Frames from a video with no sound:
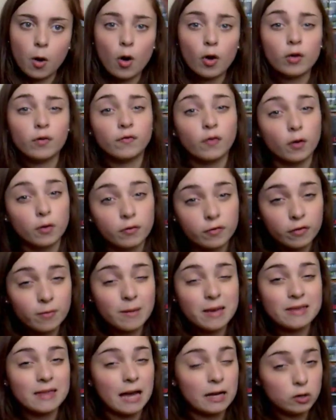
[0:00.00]
I find for
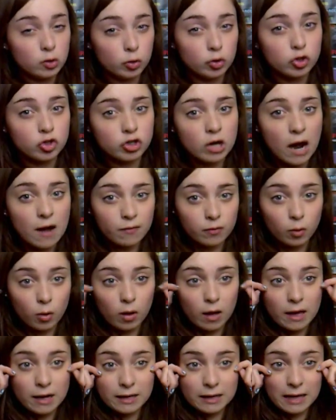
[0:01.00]
me that does
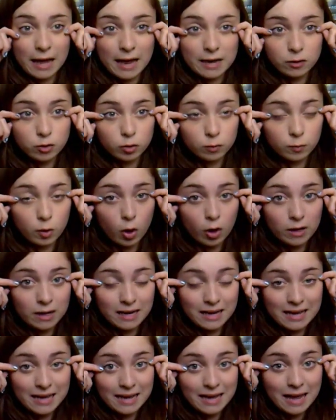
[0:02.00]
travel and it ends up
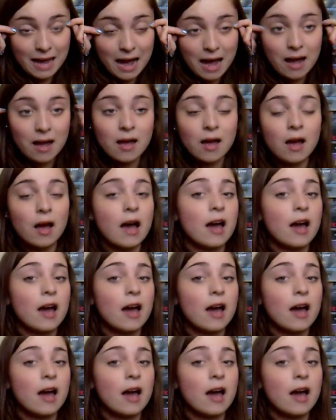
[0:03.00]
kind of here,